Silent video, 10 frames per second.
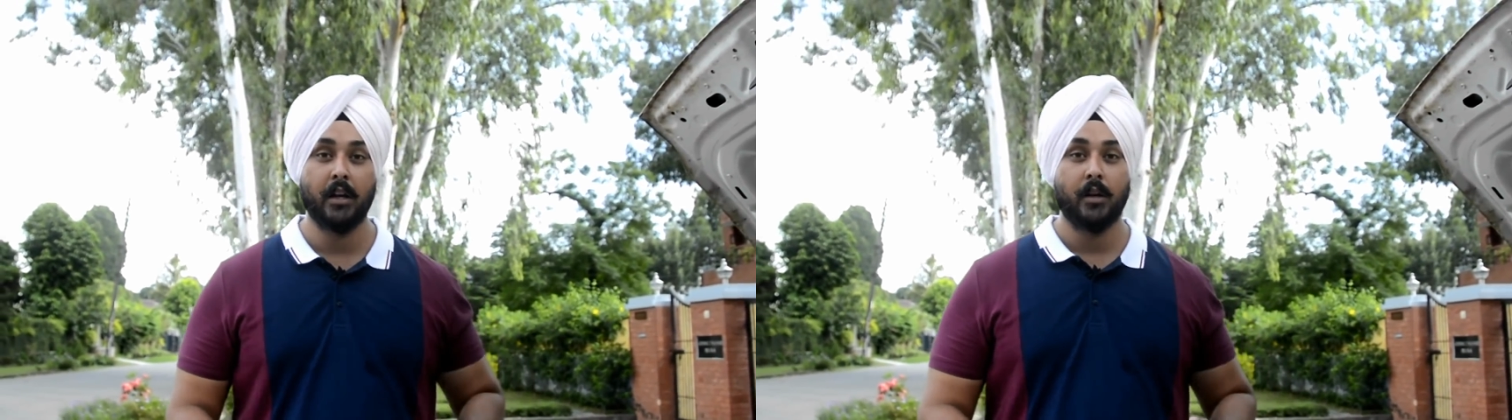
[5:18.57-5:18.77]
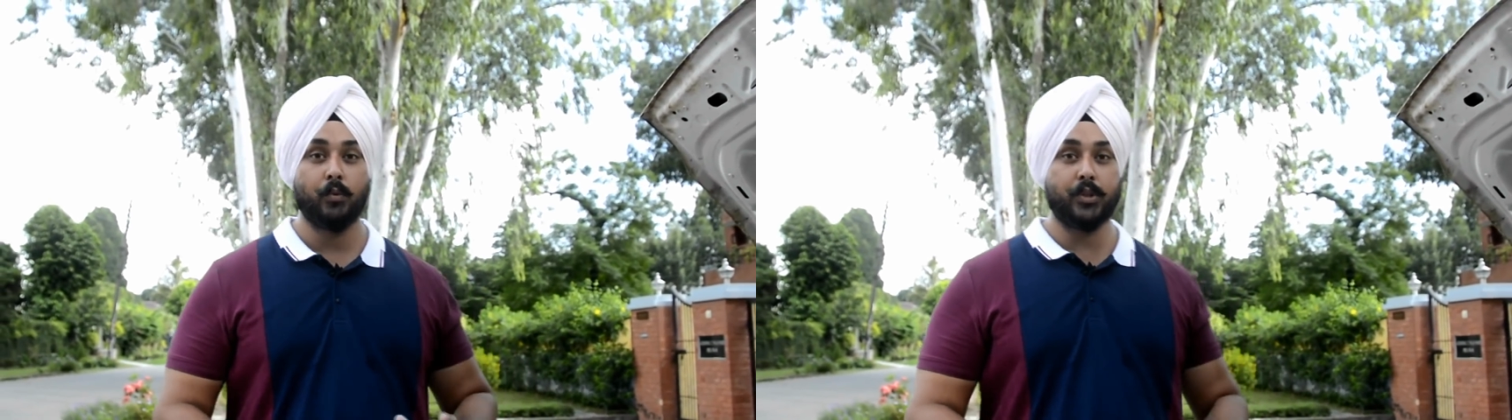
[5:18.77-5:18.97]

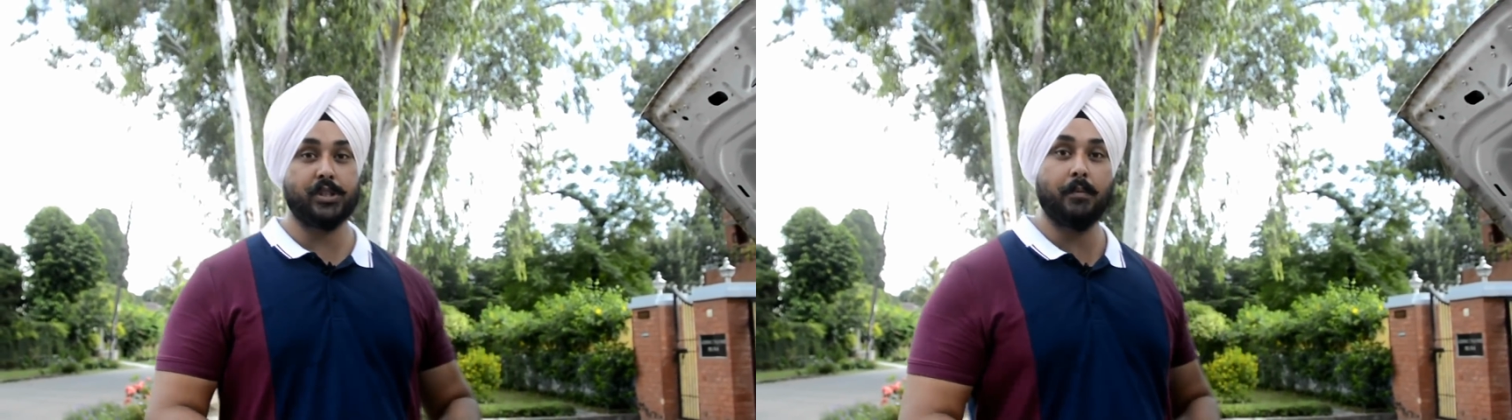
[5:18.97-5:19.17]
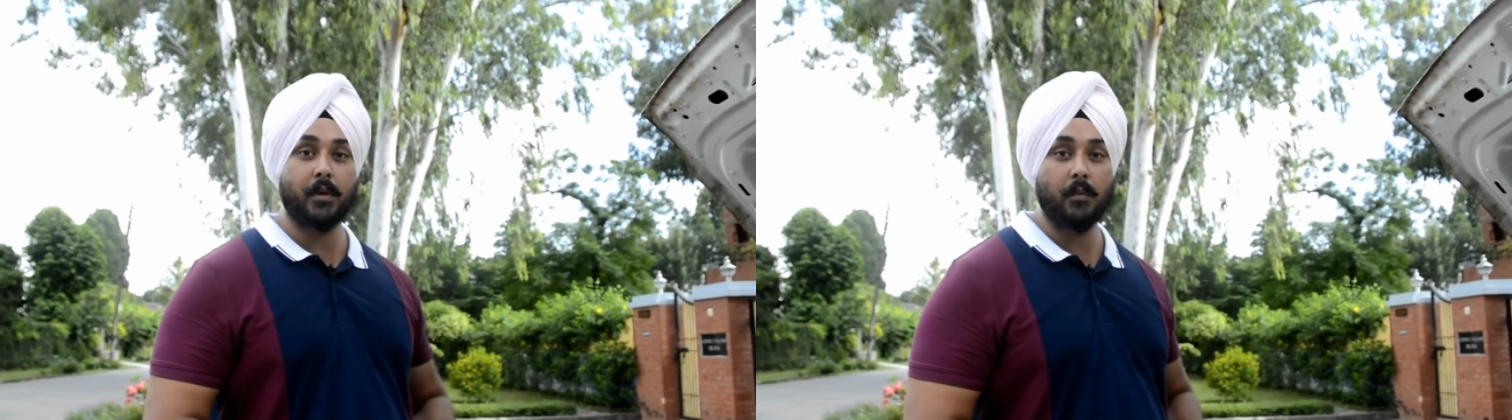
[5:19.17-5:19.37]
which is a
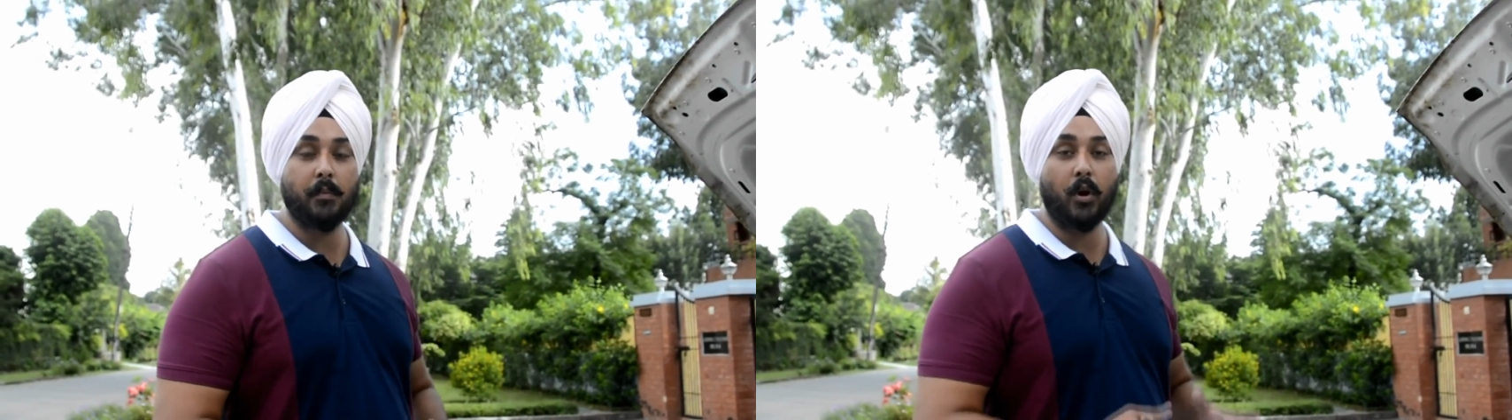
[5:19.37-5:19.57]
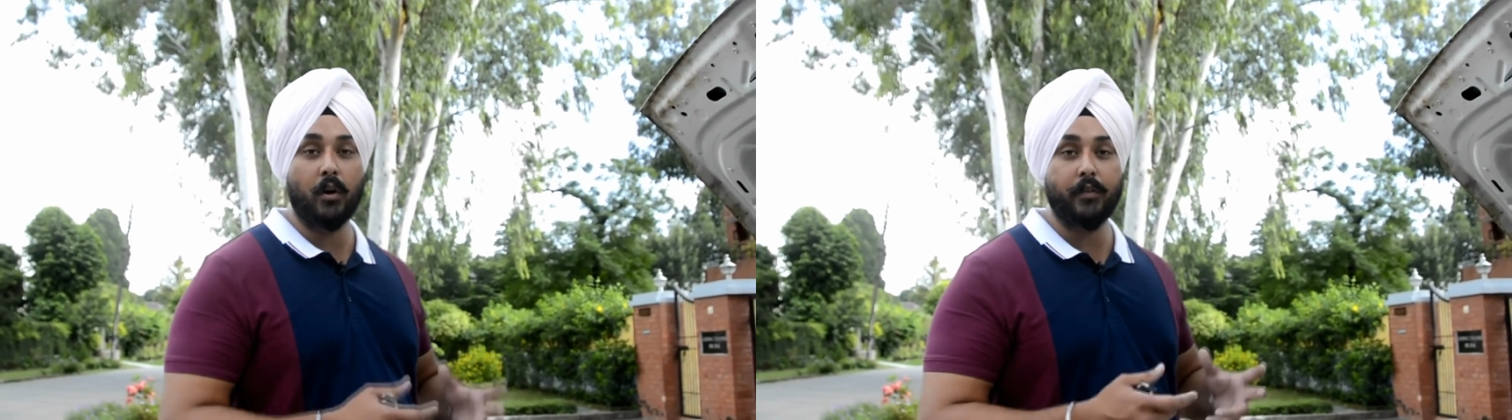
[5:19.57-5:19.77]
symptom
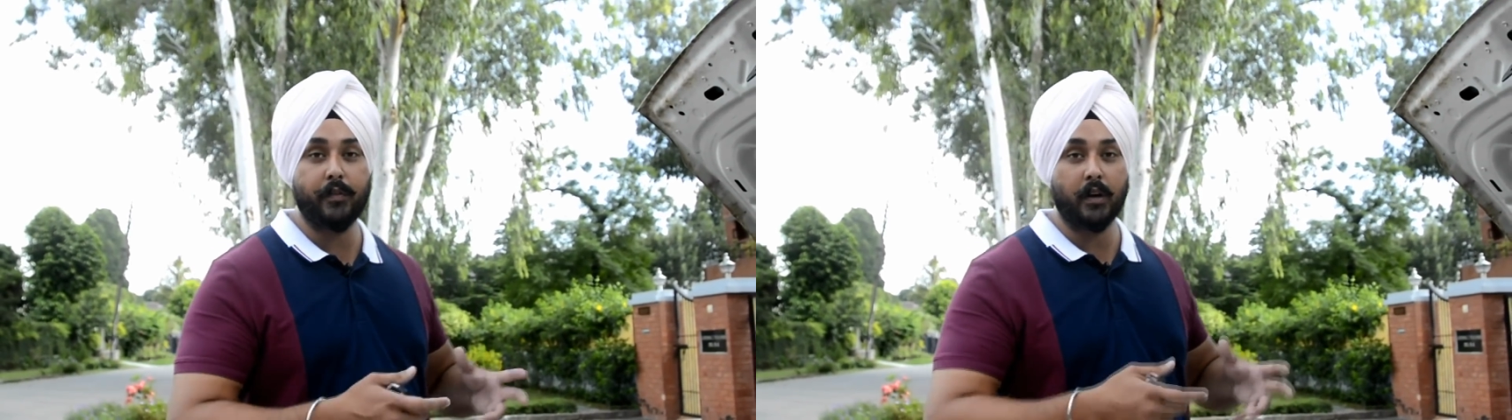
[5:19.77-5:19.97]
of